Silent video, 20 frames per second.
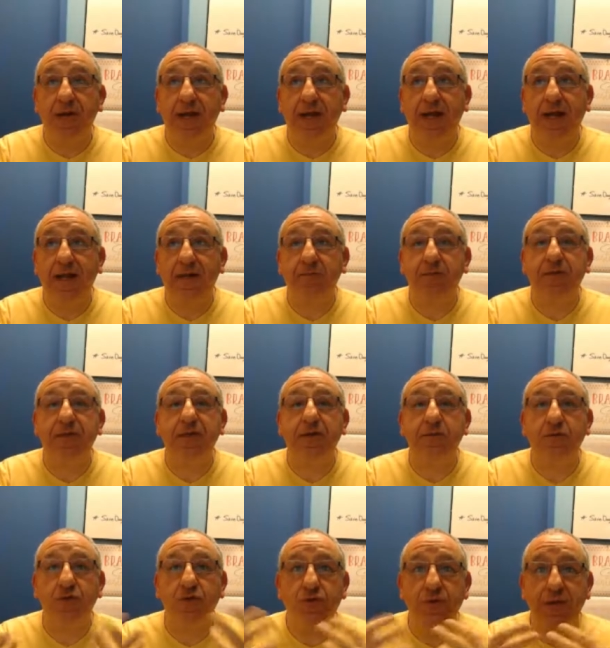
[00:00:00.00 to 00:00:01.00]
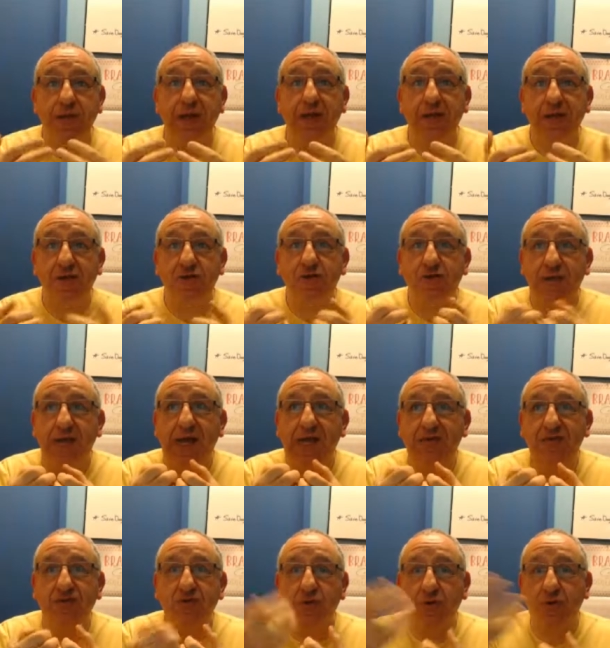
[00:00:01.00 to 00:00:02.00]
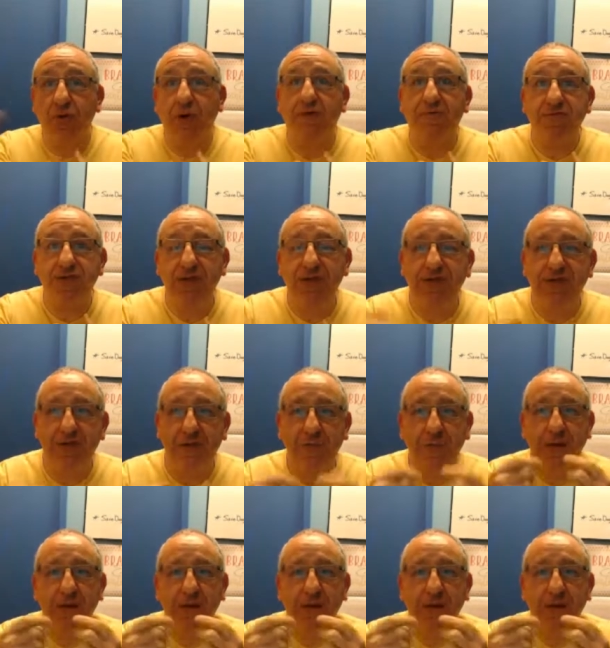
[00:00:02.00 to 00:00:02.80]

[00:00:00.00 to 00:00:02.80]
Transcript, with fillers: helps him to get into that zone of chasing.